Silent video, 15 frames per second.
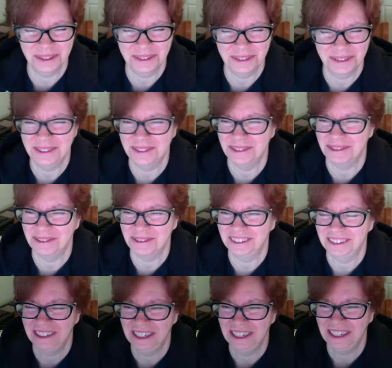the screen to
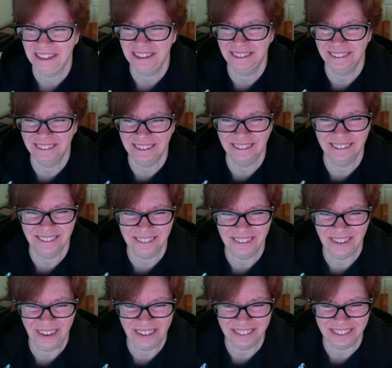refresh. Here's
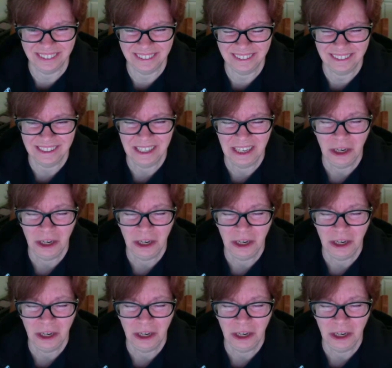Install Office.